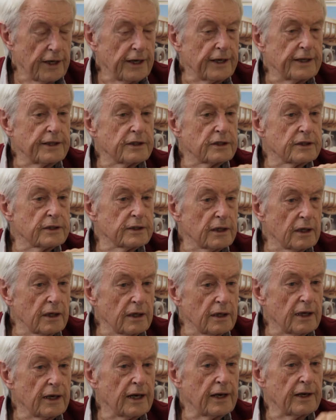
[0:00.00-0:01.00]
it's
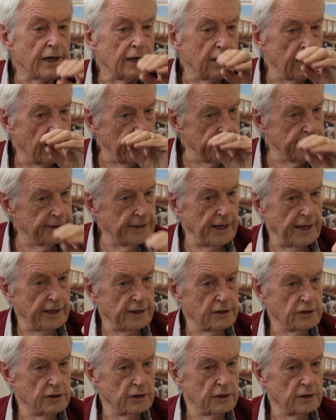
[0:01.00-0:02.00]
still a light
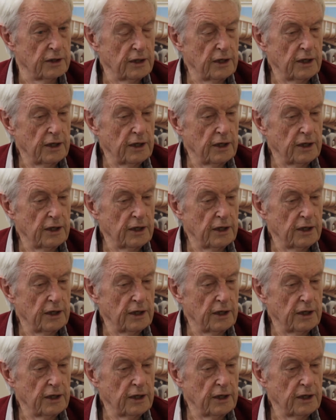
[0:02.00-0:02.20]
action.